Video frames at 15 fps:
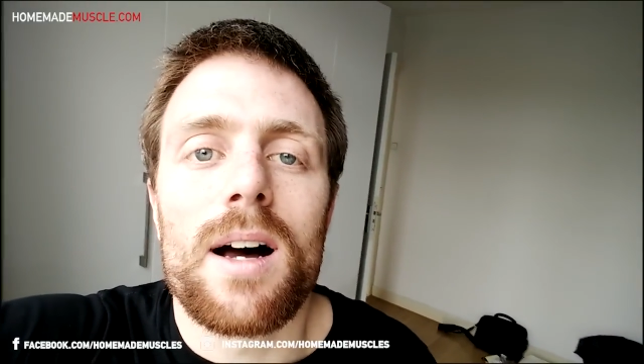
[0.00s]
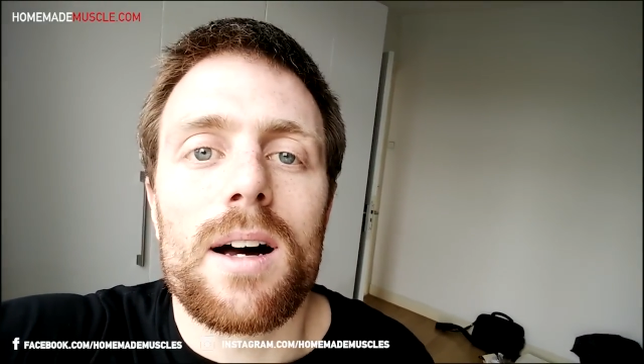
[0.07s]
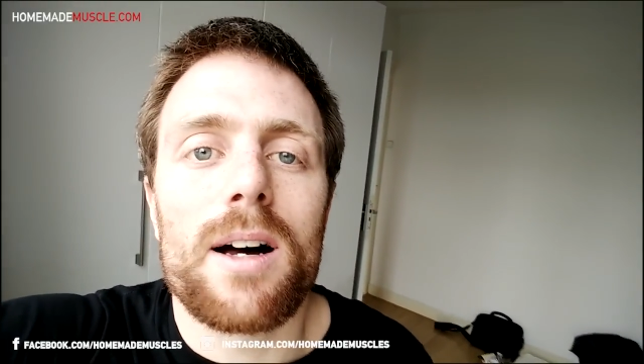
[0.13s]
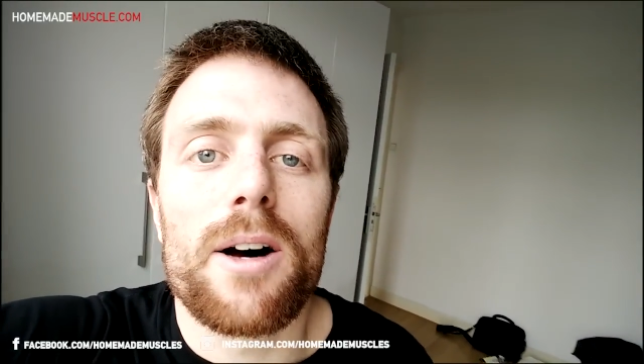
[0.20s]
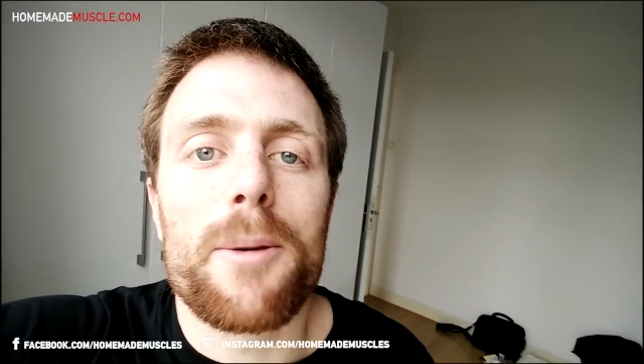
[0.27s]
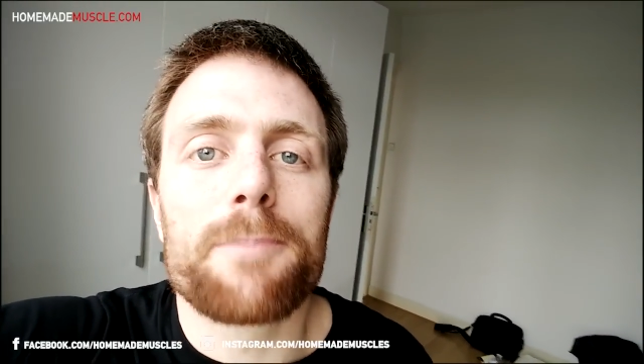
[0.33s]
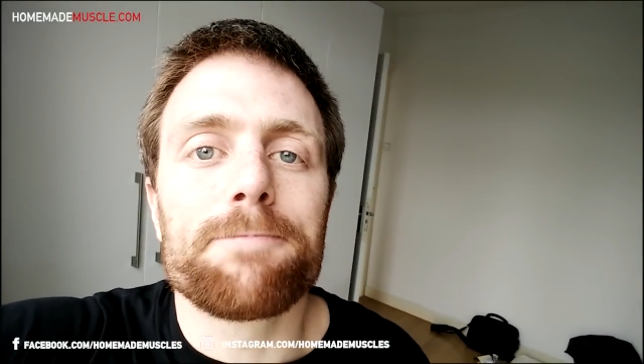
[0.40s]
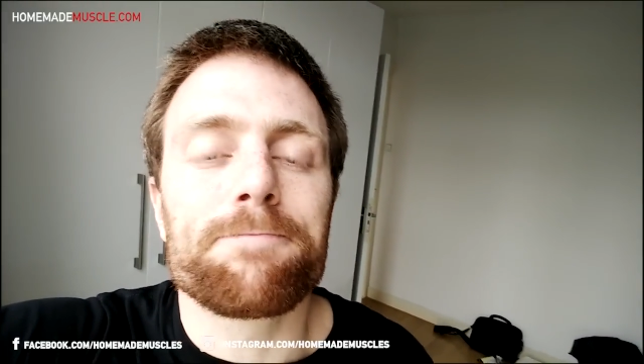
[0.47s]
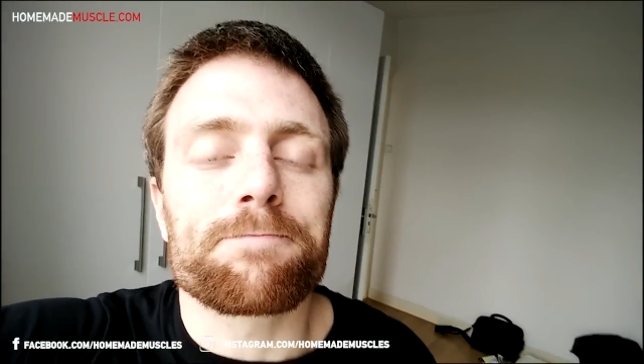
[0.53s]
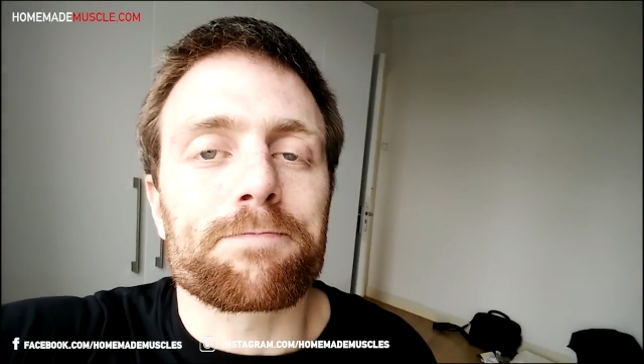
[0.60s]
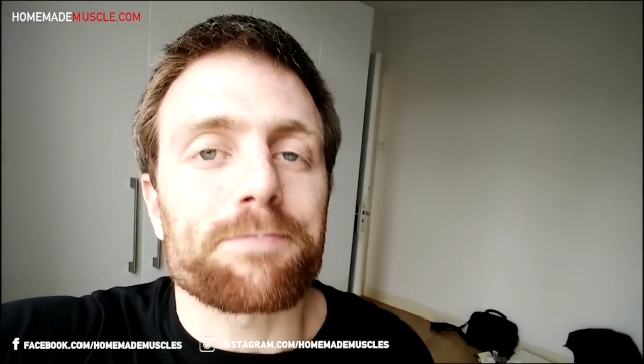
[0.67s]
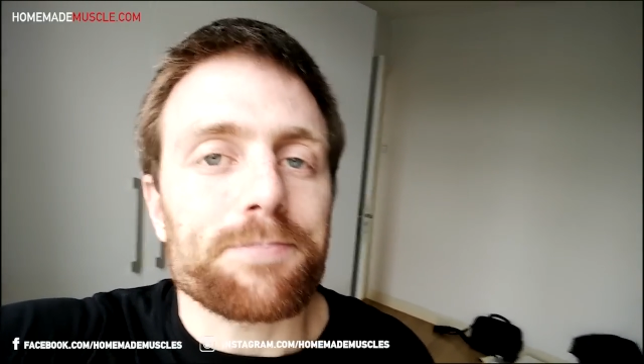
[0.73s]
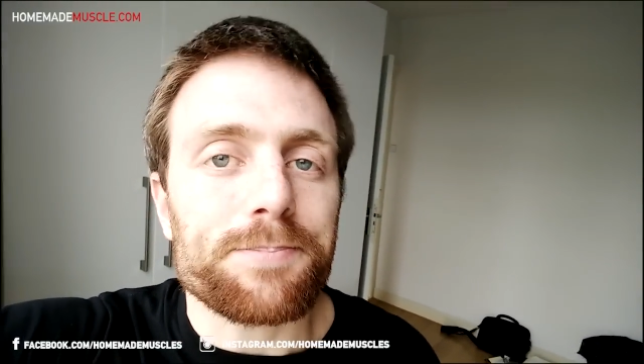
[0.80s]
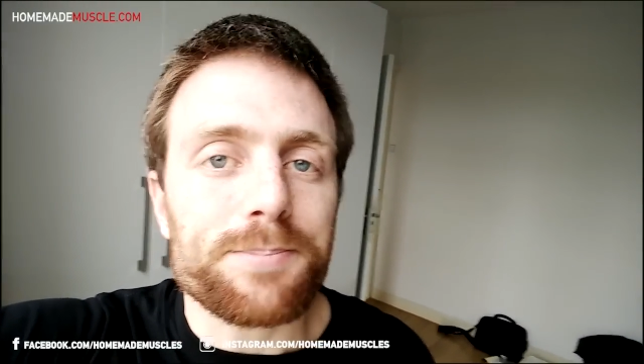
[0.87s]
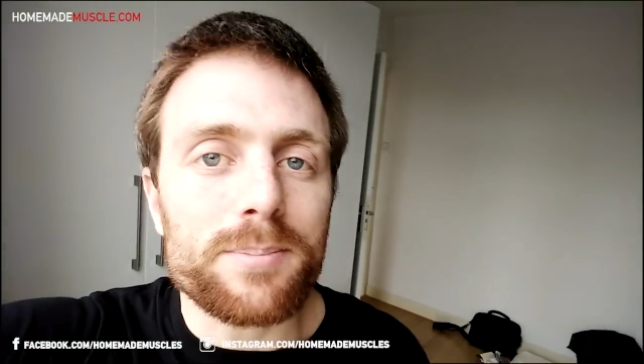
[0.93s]

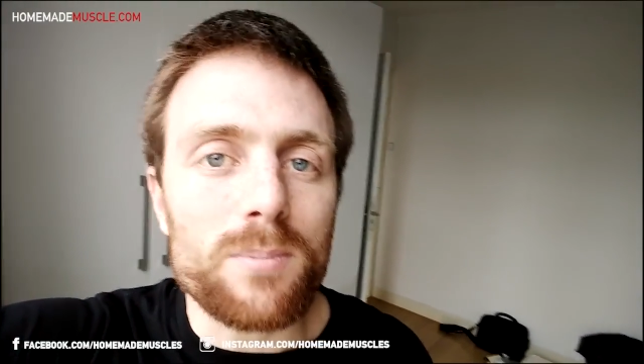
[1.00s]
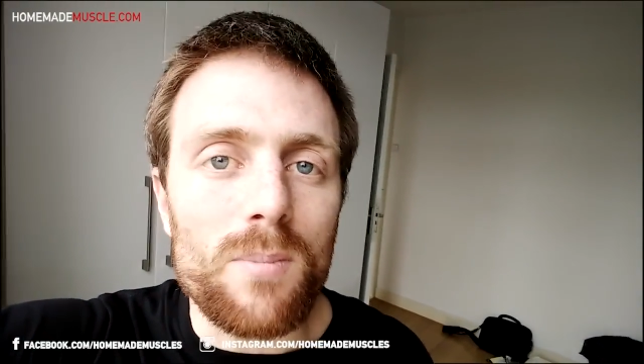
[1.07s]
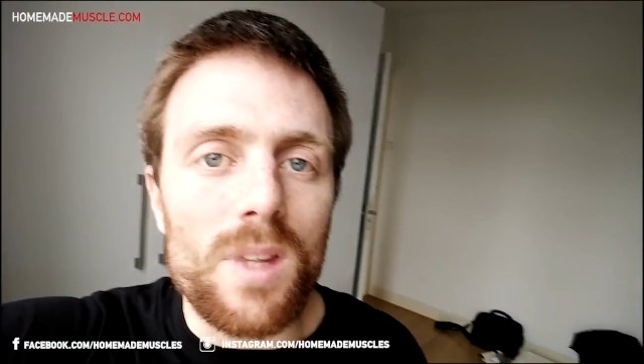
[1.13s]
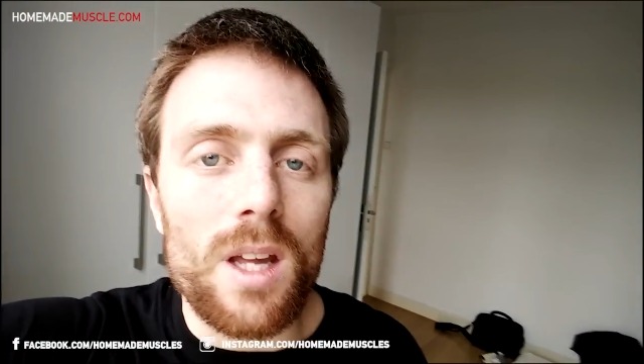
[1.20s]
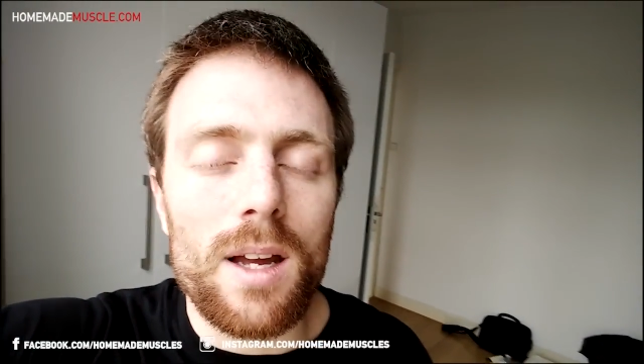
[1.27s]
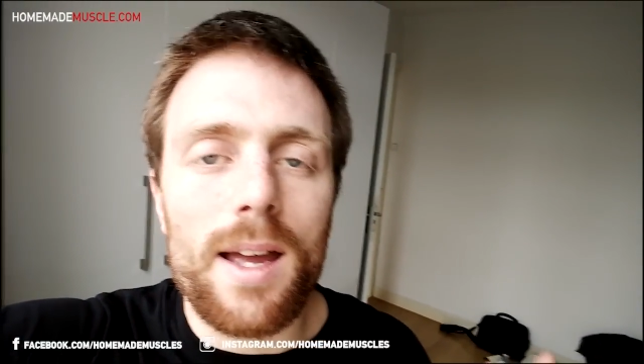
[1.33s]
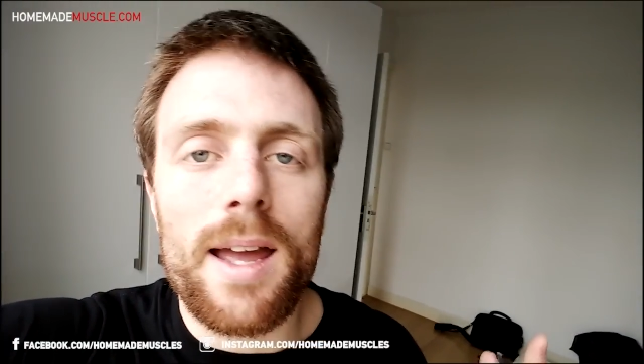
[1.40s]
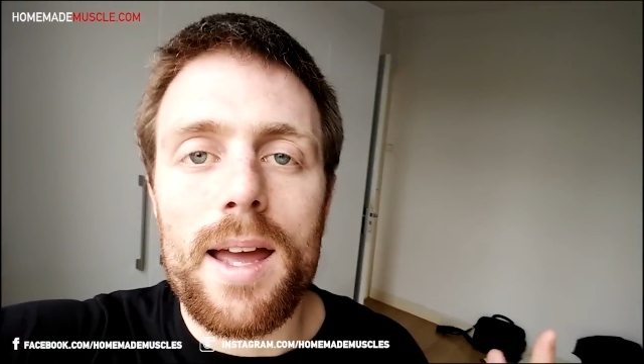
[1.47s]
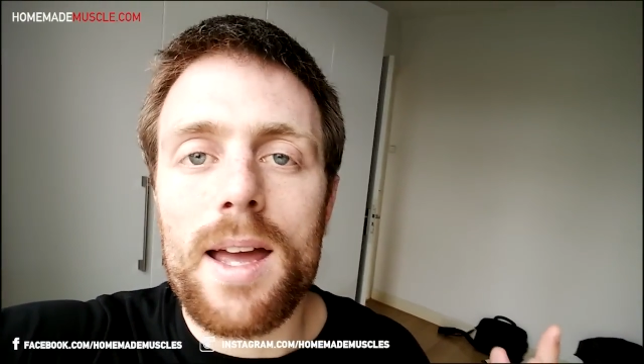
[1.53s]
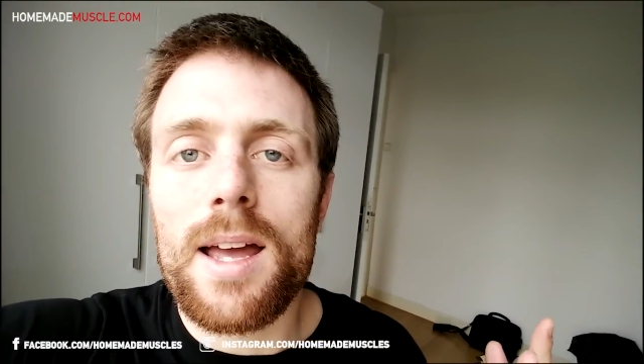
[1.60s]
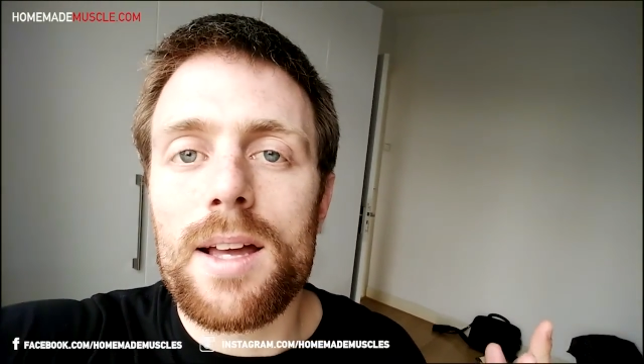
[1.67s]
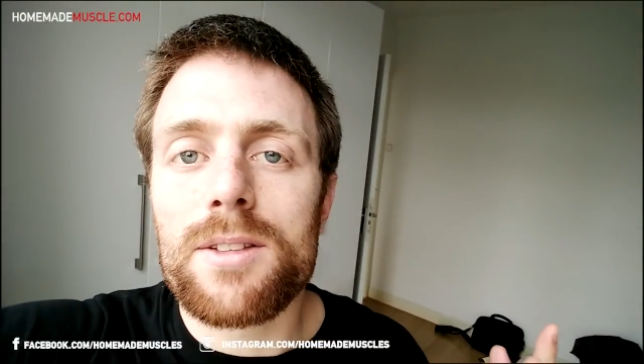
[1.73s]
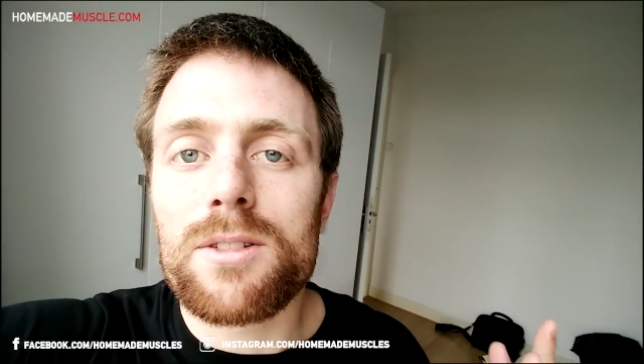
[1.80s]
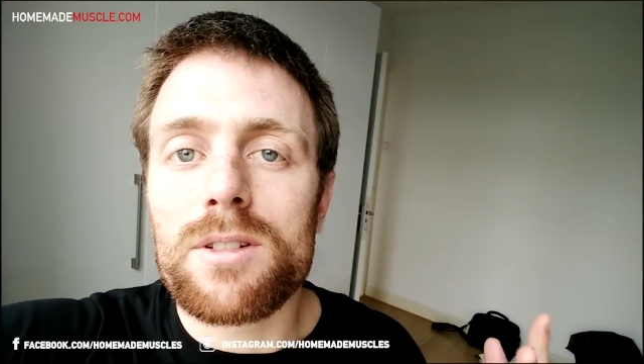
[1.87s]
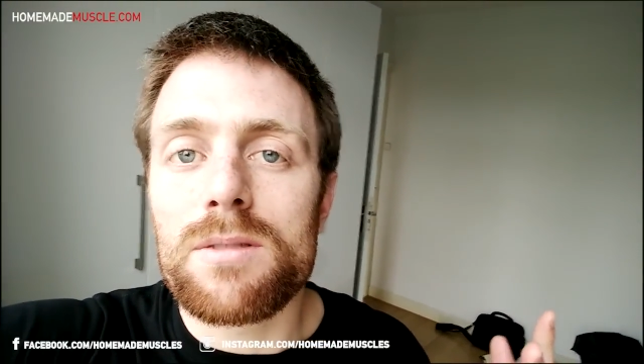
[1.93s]

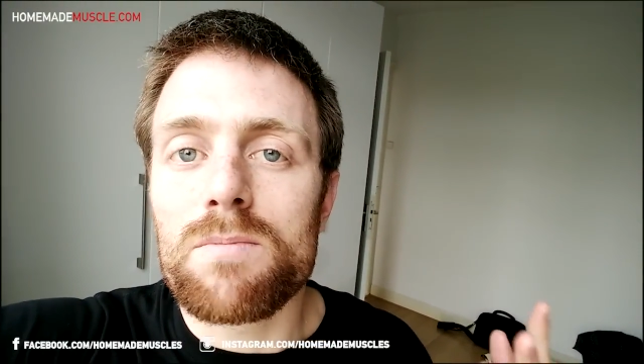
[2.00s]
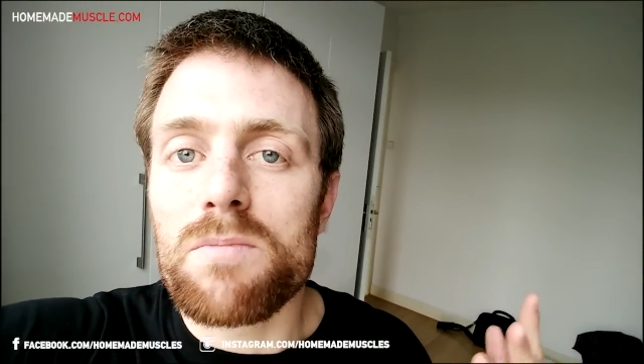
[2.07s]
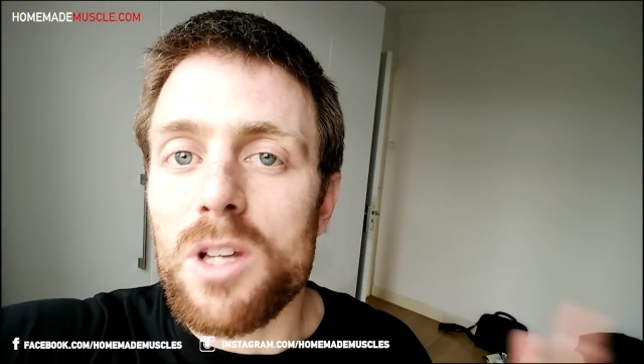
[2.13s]
And